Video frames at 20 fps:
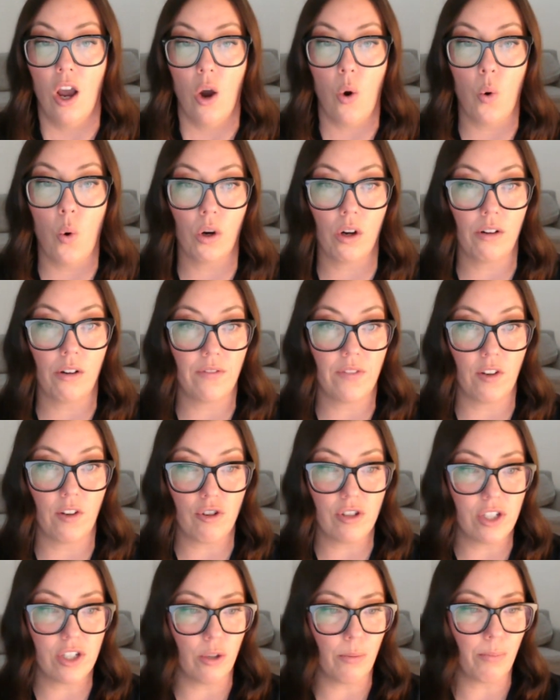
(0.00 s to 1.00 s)
Or they're
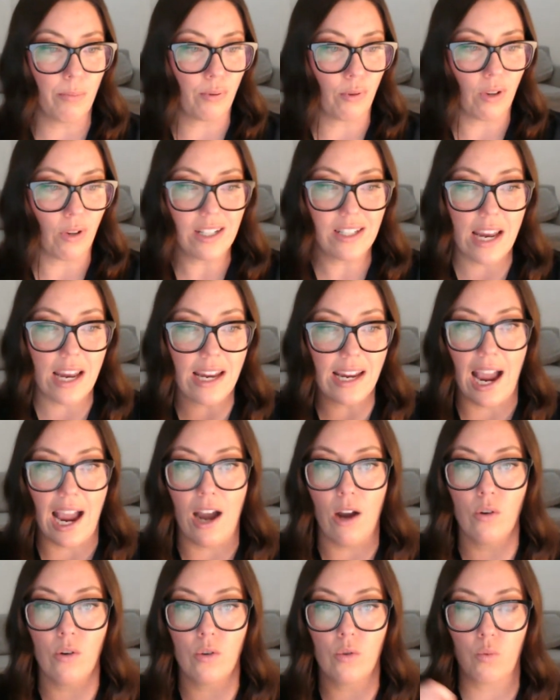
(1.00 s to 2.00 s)
still printing
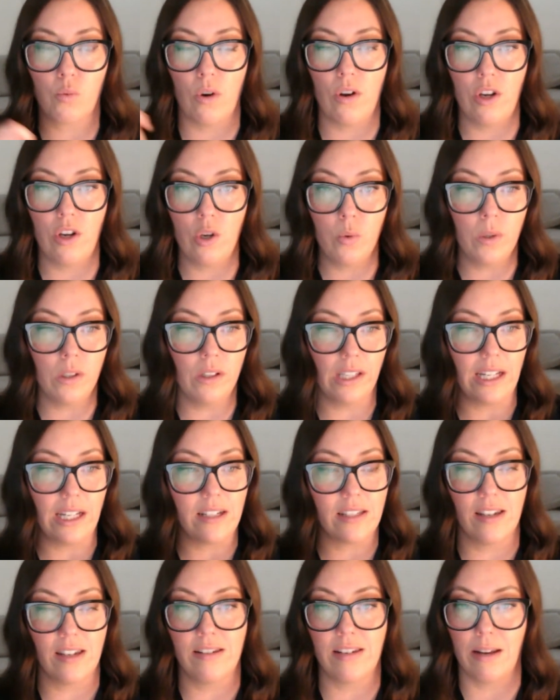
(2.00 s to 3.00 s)
out renewal
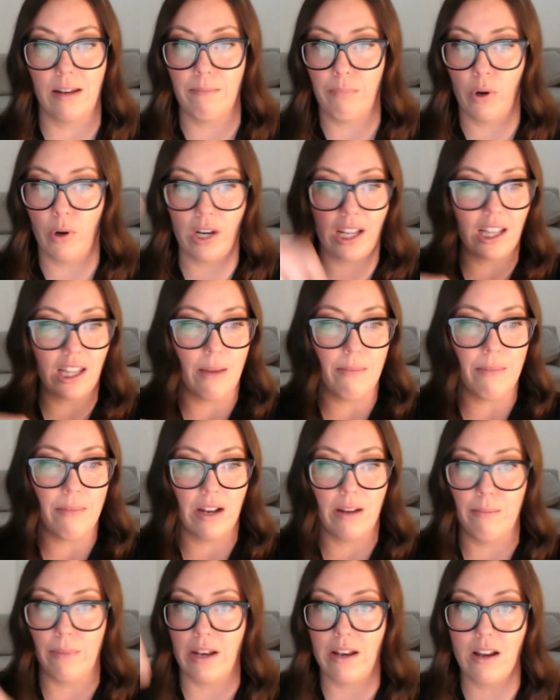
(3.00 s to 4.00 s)
leases and putting them in
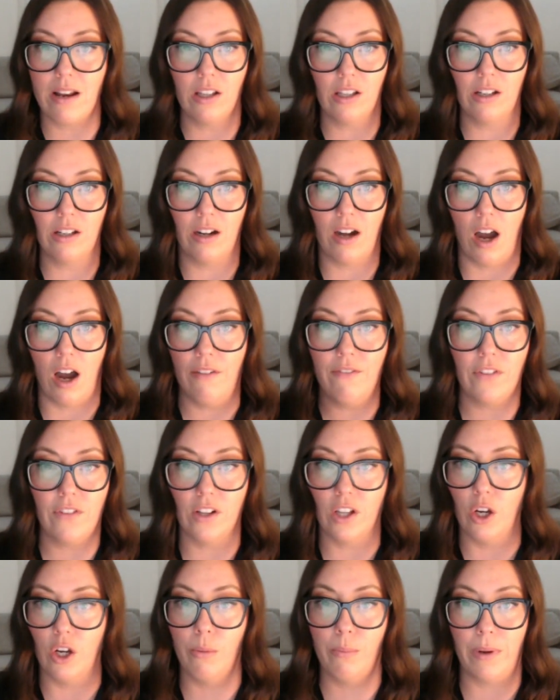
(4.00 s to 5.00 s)
a manila
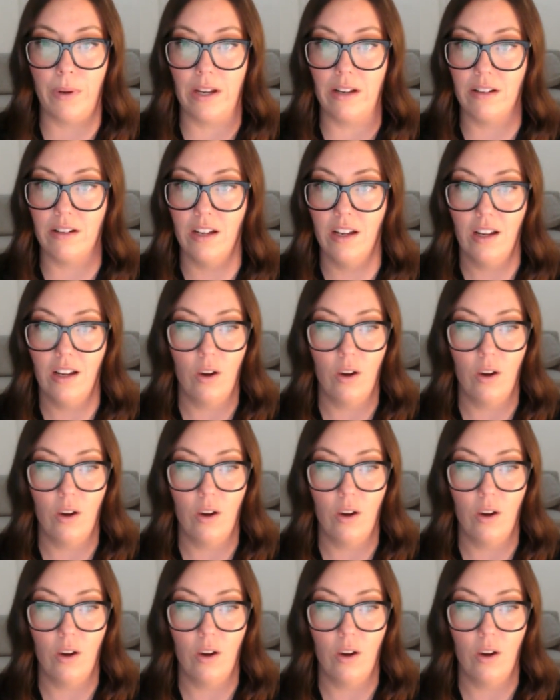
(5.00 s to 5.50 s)
envelope and